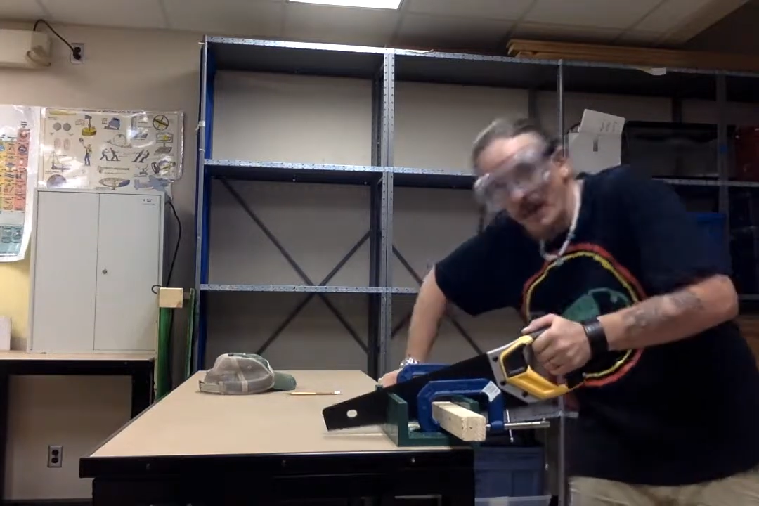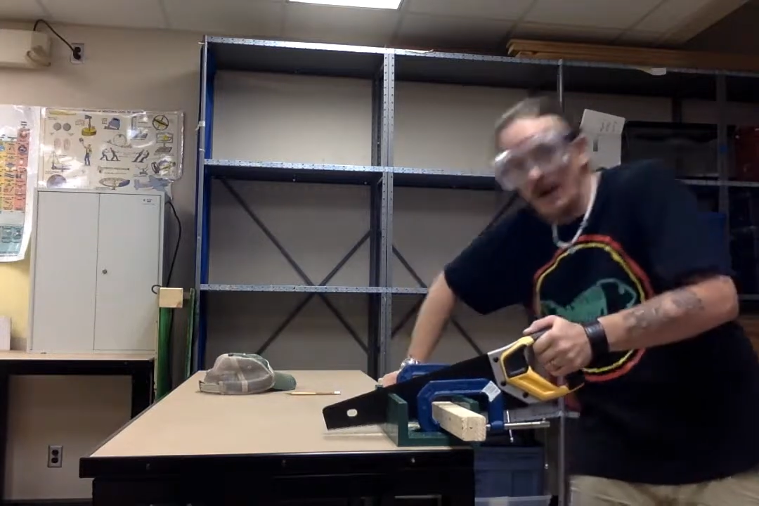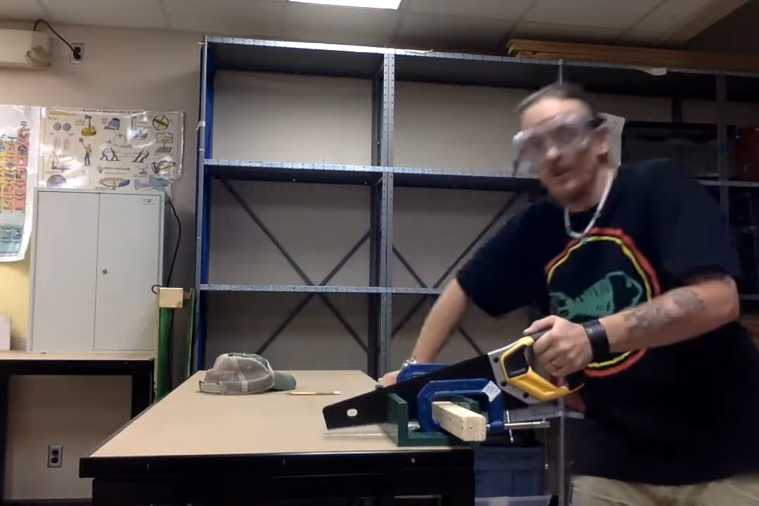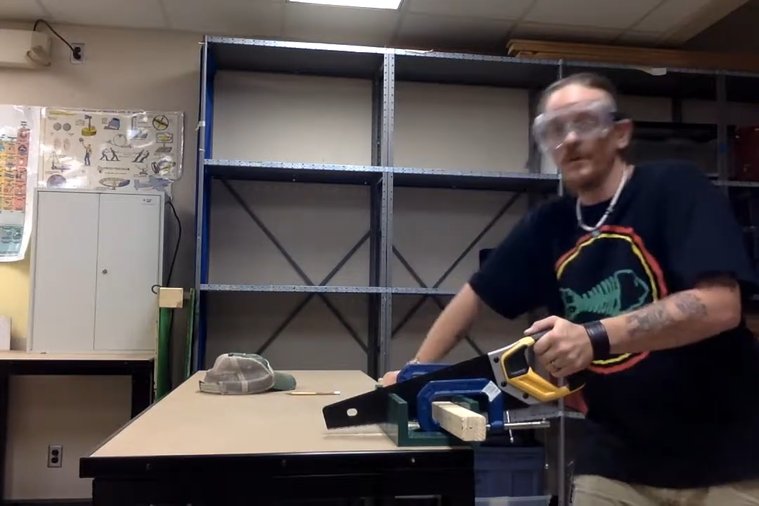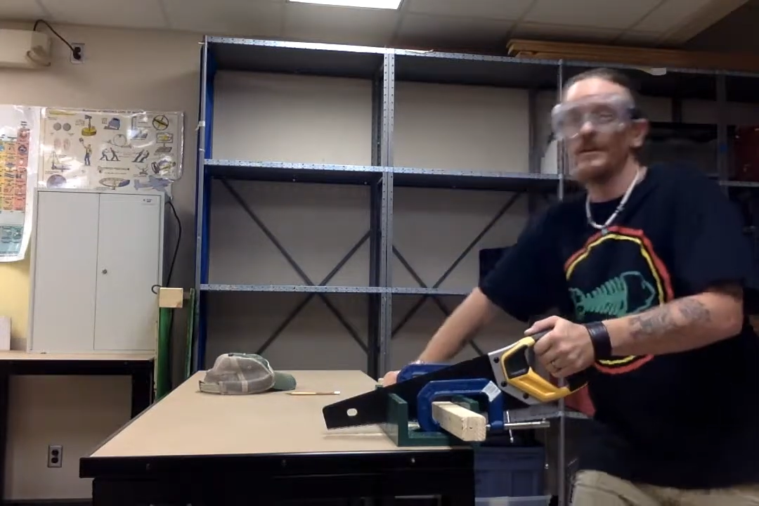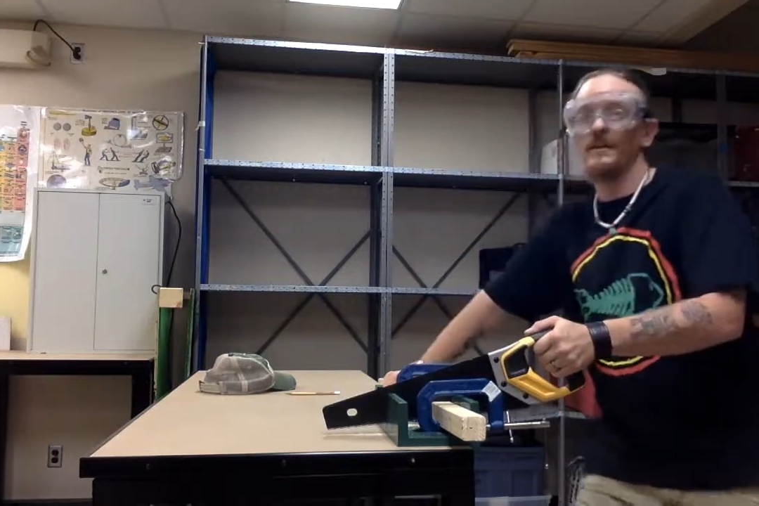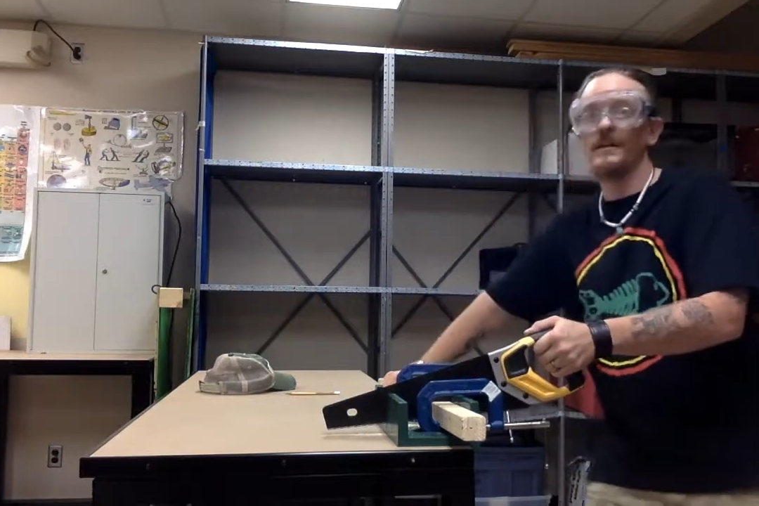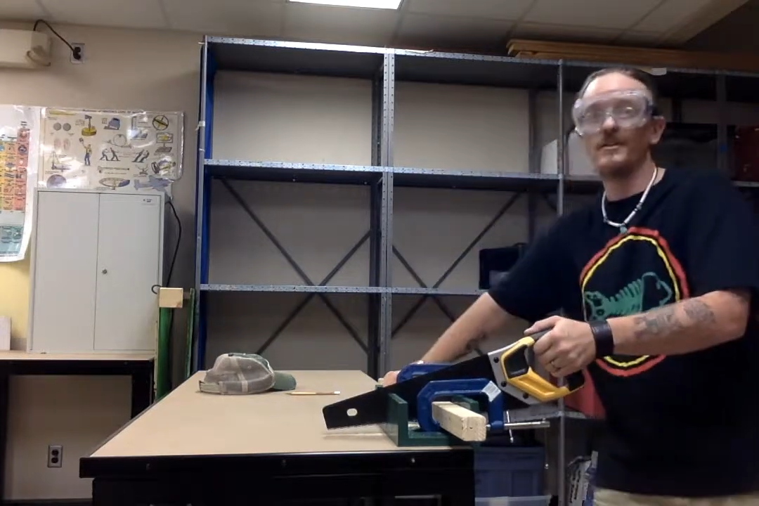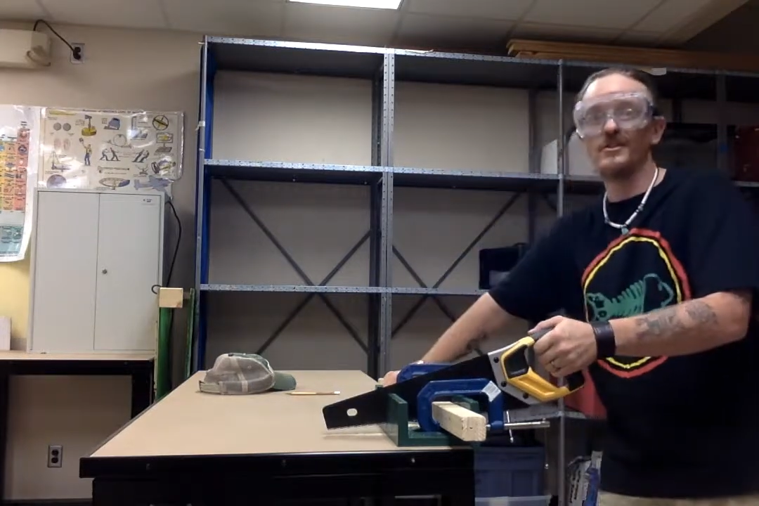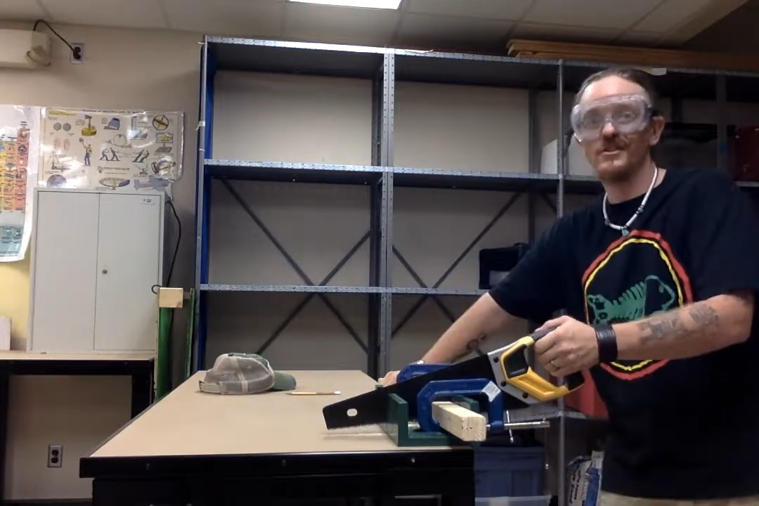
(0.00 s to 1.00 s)
power
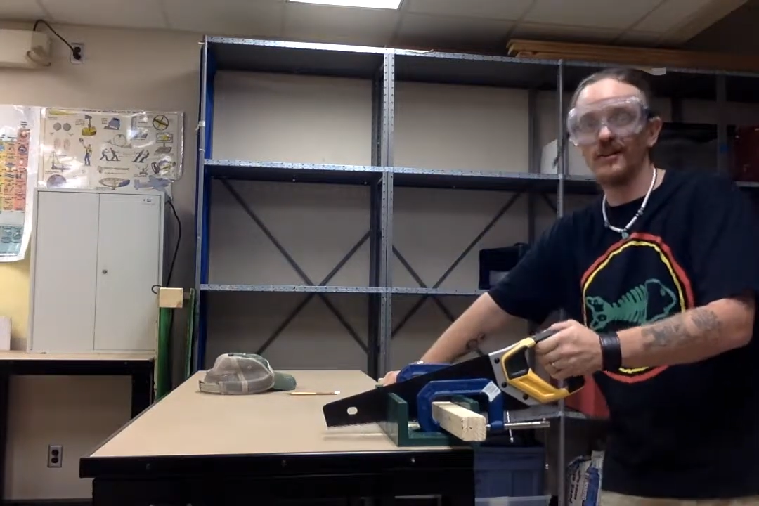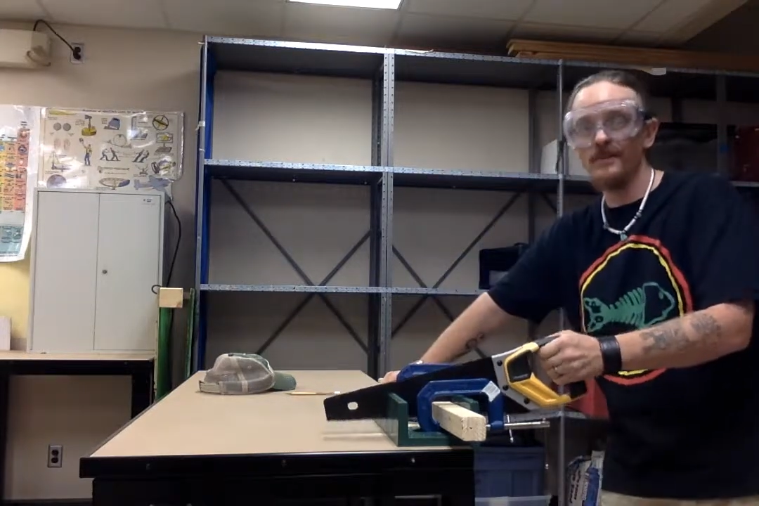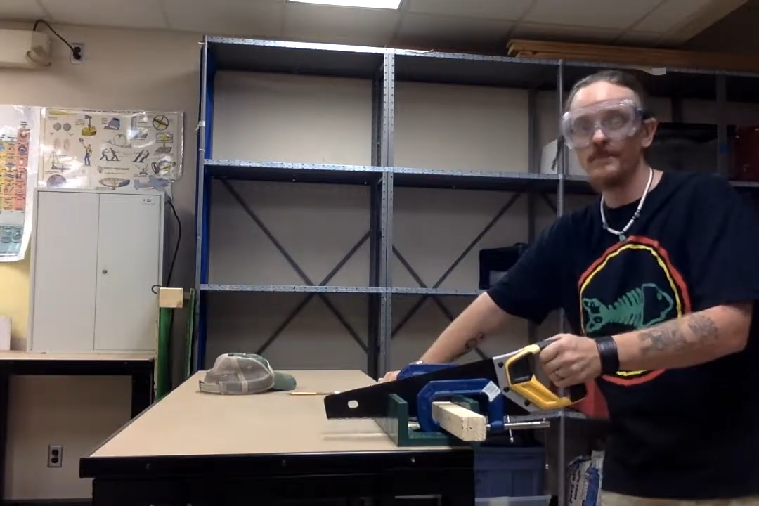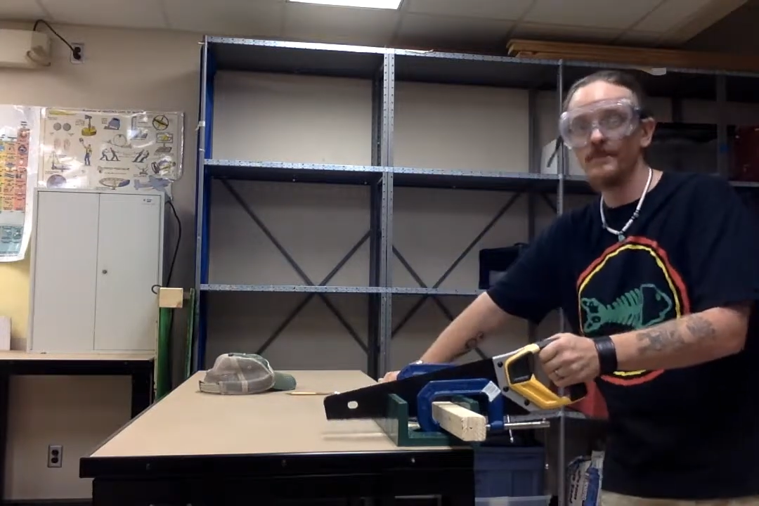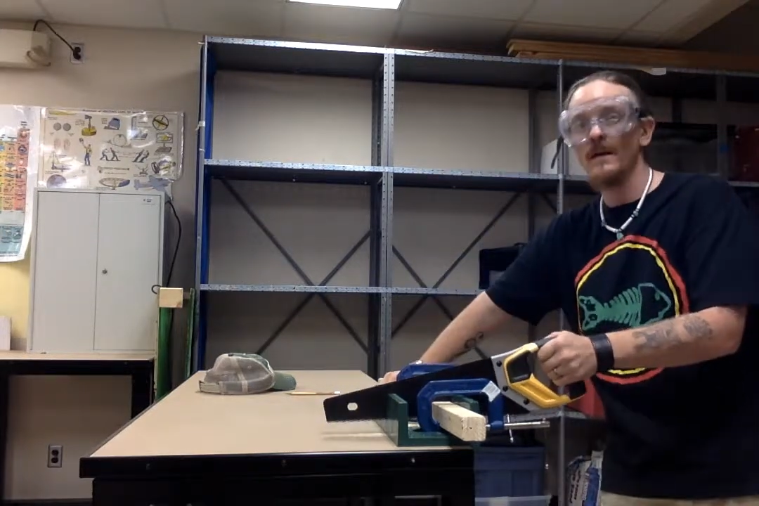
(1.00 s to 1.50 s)
in your saw,